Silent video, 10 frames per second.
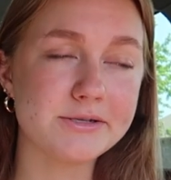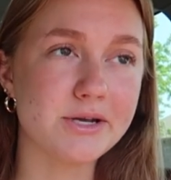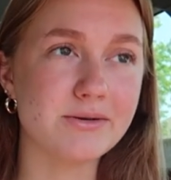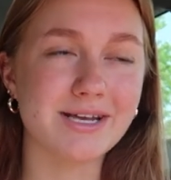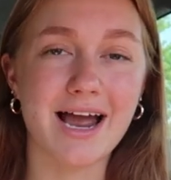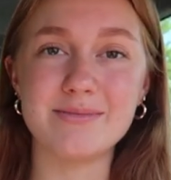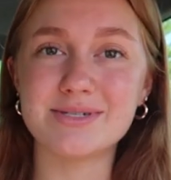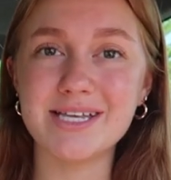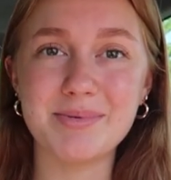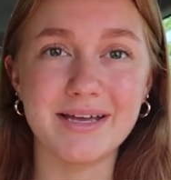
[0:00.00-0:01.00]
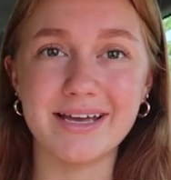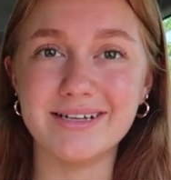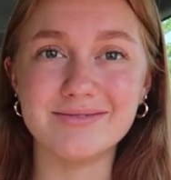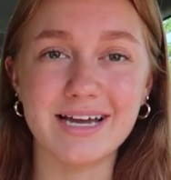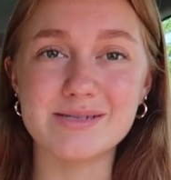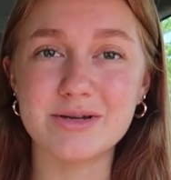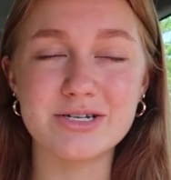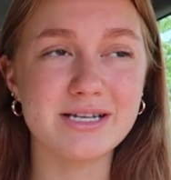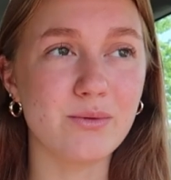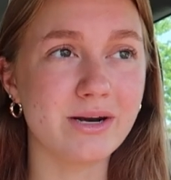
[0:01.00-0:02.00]
So I was like, I'm sleeping in. As
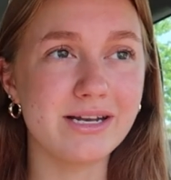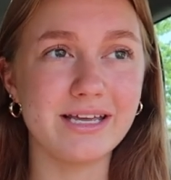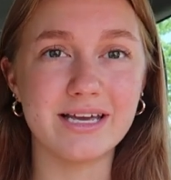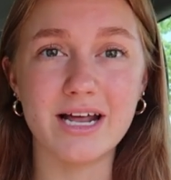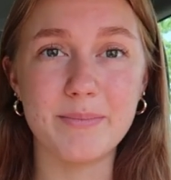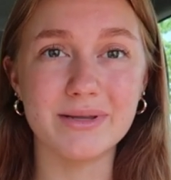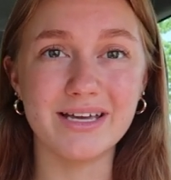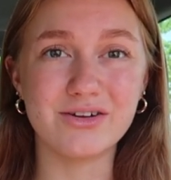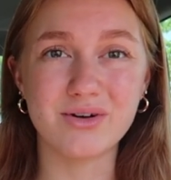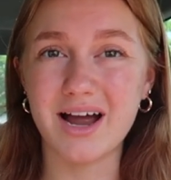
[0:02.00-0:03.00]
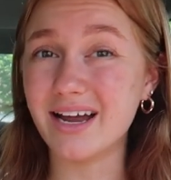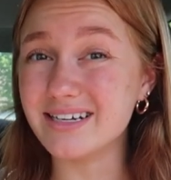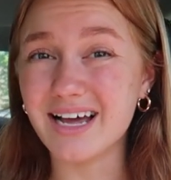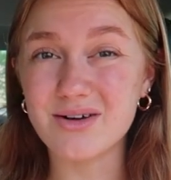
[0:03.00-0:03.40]
much as I wanted to get up and like grind,